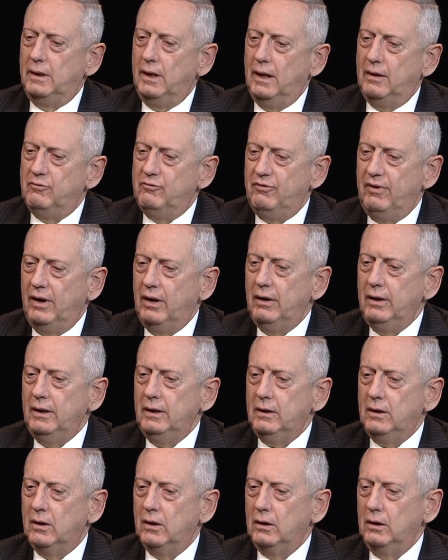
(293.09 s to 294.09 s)
had very
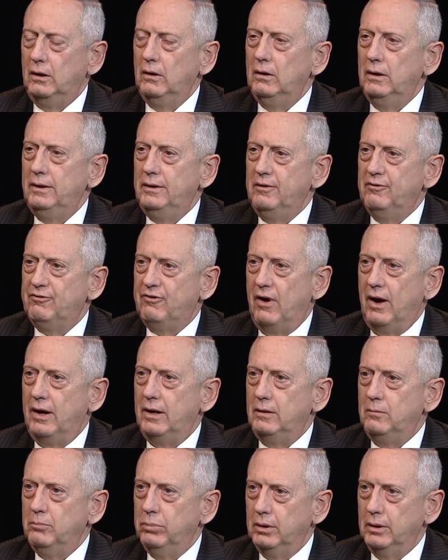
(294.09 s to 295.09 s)
clearly
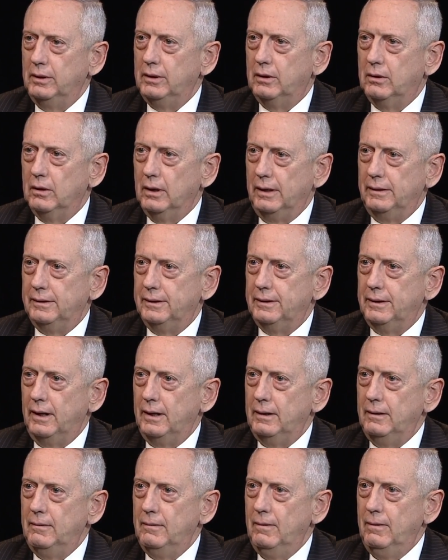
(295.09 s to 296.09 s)
defined political end state.